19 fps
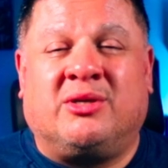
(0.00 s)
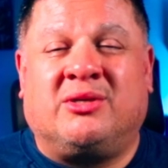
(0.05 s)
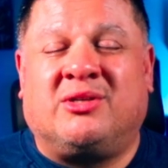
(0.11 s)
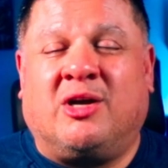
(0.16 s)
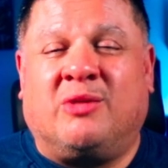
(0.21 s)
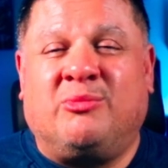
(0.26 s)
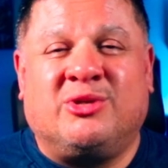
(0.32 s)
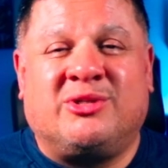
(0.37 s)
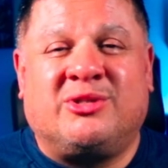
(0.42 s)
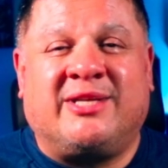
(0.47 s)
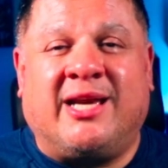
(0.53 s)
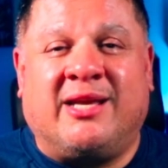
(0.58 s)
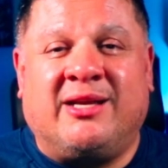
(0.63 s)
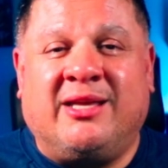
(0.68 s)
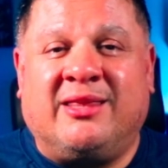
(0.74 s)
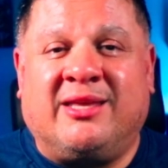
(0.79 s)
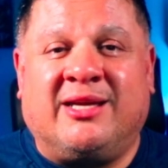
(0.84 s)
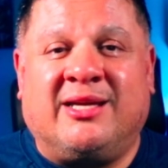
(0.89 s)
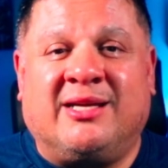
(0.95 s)
almost
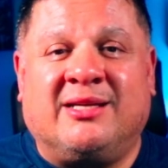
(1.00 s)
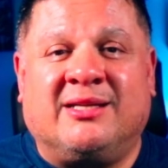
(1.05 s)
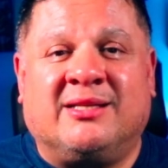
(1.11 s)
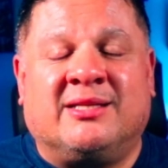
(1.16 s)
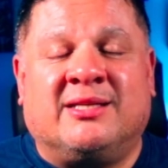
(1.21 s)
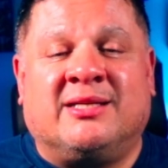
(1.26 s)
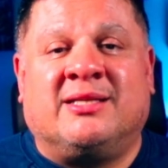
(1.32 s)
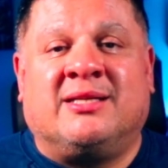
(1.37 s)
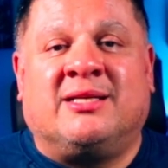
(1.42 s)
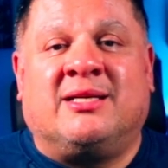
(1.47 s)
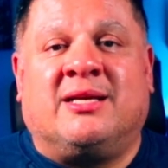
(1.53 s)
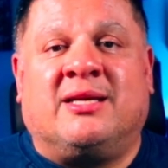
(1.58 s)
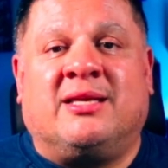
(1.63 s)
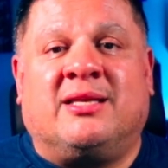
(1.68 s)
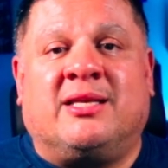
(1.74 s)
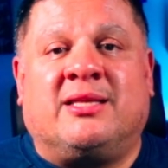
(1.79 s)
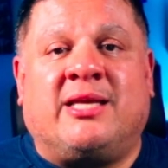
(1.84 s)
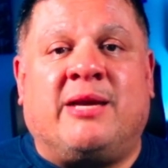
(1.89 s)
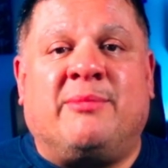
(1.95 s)
anything
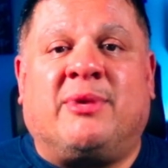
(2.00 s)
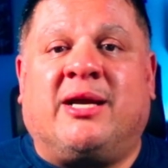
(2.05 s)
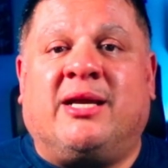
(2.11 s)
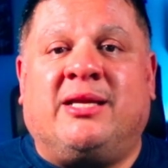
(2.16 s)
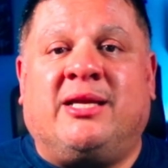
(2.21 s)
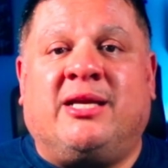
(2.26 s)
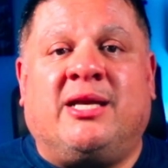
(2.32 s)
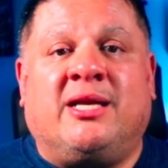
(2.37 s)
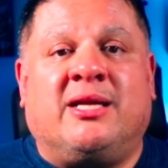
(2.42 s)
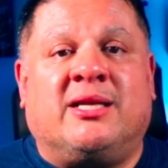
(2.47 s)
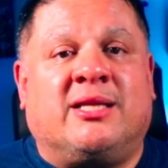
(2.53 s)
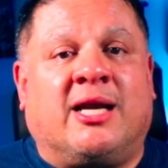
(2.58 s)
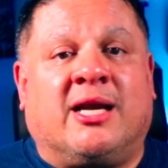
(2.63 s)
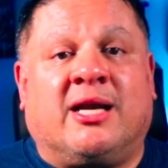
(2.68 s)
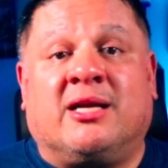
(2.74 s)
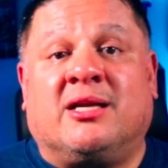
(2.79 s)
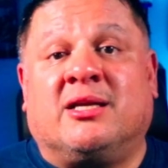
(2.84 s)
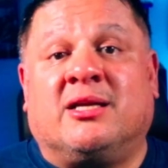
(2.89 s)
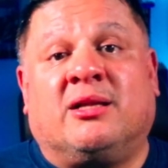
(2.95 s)
that they might need, and that
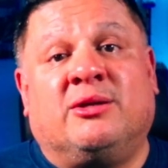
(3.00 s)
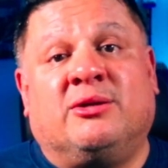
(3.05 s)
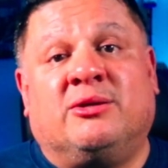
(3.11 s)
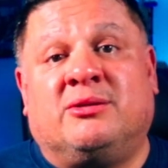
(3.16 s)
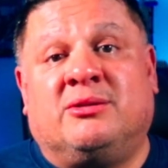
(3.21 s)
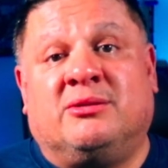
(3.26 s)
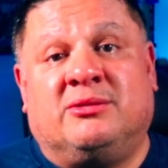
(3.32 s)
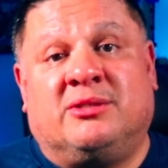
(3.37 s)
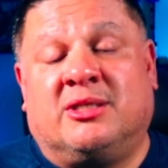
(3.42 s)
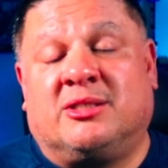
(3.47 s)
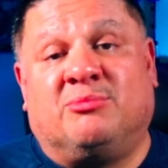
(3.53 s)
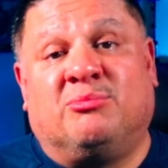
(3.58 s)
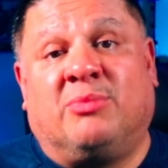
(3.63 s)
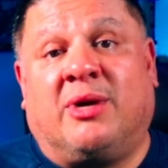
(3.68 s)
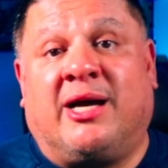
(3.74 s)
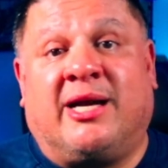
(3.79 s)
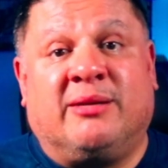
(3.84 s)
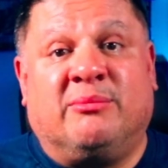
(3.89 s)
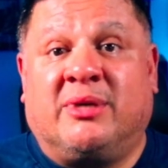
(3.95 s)
could include just
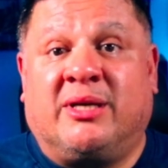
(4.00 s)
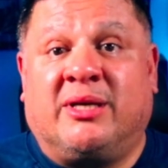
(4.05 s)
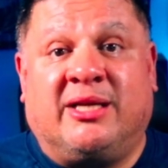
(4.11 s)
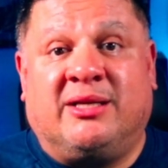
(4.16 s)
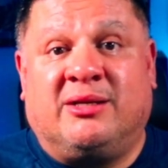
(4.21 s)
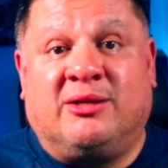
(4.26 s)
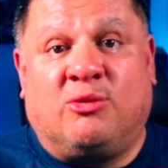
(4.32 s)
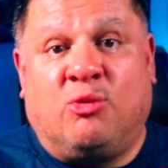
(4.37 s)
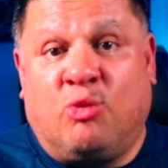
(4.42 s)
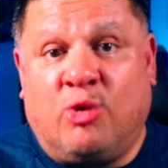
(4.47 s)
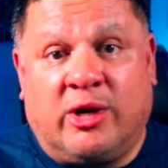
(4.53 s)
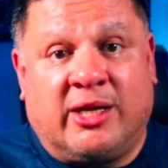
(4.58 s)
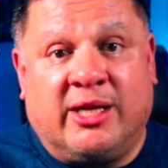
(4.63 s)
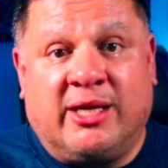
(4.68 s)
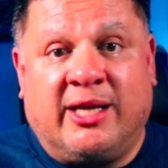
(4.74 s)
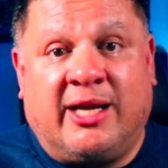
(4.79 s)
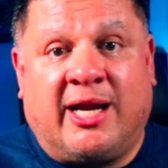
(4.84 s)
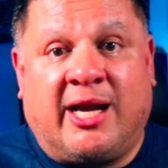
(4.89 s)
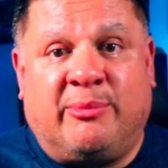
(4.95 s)
buying money,
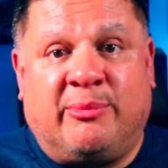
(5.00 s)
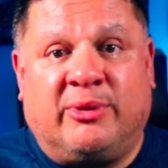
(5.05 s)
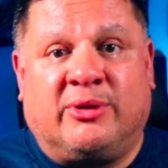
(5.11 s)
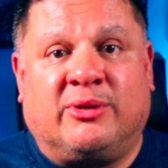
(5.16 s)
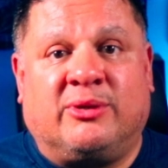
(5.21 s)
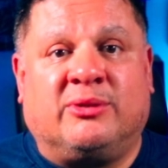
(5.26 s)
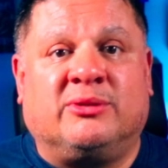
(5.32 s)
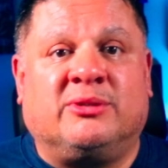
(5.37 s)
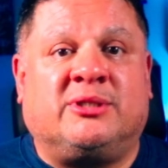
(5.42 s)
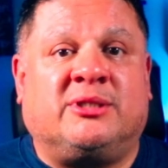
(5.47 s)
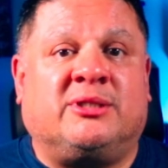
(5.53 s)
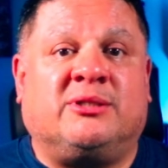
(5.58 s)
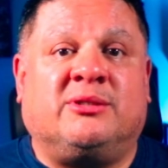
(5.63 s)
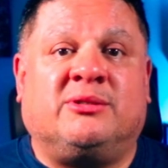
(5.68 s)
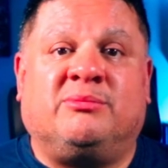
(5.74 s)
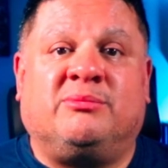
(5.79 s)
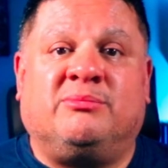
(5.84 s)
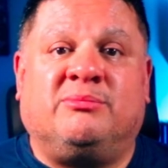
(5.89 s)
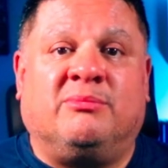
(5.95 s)
working capital,
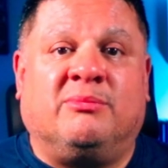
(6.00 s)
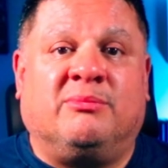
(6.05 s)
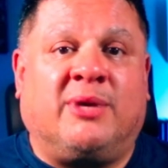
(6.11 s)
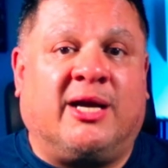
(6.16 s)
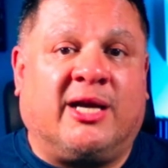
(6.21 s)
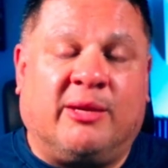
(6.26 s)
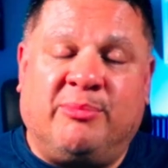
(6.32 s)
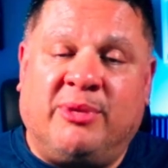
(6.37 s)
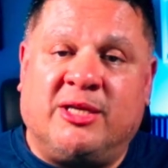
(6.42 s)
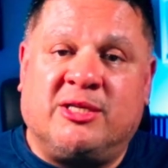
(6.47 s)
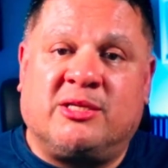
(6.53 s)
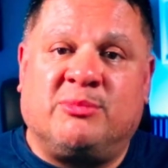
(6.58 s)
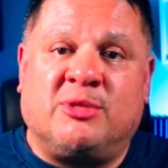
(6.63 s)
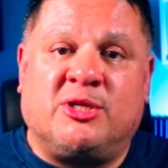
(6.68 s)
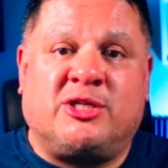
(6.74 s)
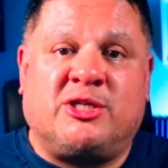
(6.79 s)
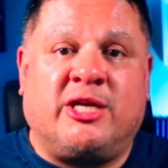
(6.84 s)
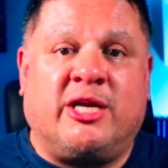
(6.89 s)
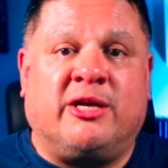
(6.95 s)
to buying a piece of
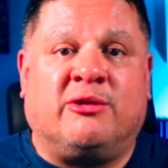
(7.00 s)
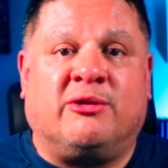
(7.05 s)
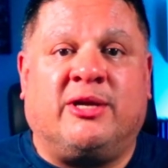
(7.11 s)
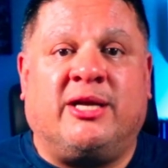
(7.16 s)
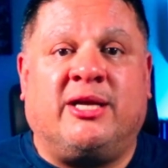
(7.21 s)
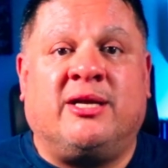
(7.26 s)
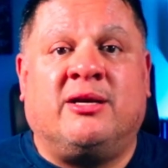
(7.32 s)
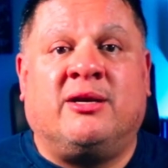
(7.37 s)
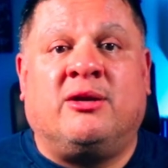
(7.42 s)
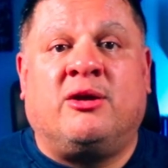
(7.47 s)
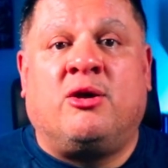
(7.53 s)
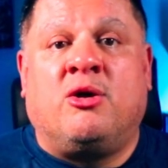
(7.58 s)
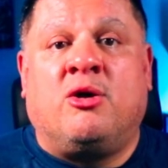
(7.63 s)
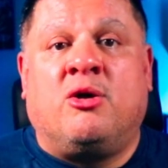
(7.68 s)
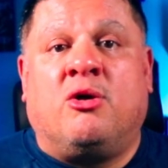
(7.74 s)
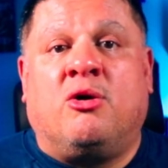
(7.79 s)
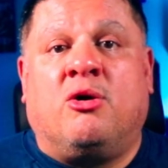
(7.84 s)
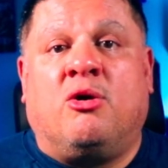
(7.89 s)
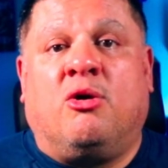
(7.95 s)
machinery,
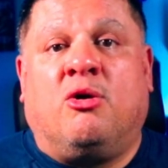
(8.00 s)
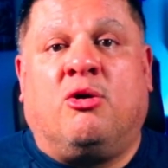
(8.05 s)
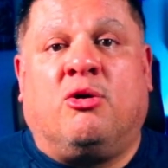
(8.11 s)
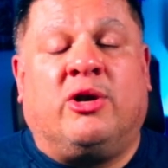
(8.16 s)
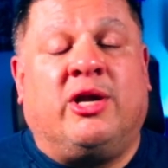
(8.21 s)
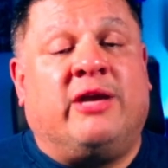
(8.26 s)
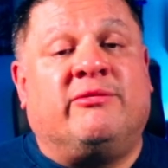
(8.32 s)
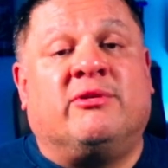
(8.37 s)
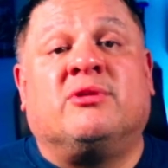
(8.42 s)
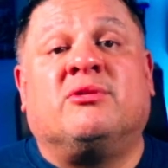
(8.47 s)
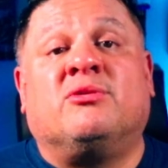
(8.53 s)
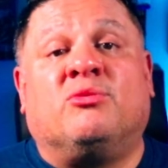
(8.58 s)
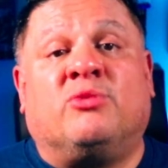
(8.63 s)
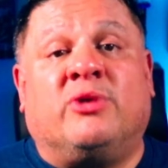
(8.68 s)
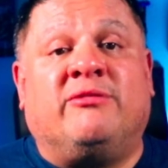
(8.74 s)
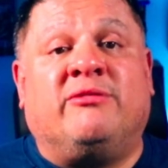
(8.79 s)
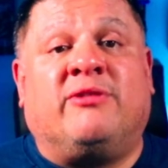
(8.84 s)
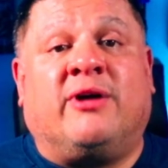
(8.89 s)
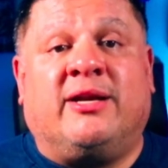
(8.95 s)
or even
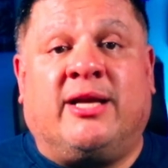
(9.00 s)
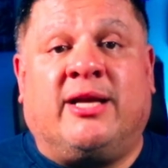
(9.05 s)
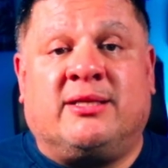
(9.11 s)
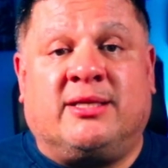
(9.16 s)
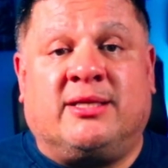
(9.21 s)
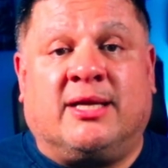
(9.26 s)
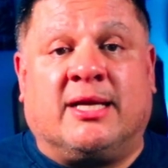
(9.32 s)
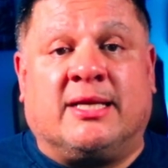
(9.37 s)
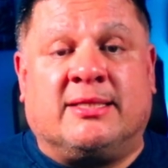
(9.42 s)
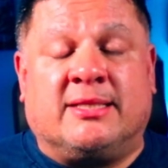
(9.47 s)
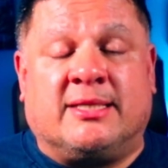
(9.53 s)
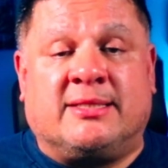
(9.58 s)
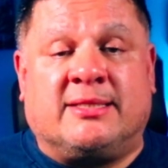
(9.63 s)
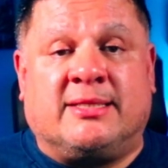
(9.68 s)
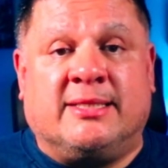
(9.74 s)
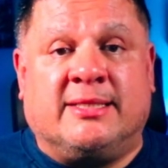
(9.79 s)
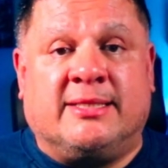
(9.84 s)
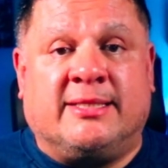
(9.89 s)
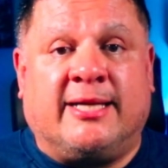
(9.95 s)
refinancing
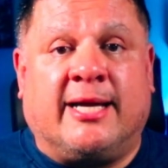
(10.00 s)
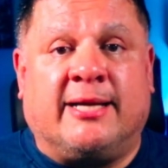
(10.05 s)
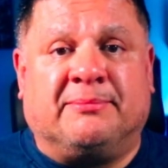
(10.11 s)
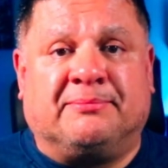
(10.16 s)
existing debt.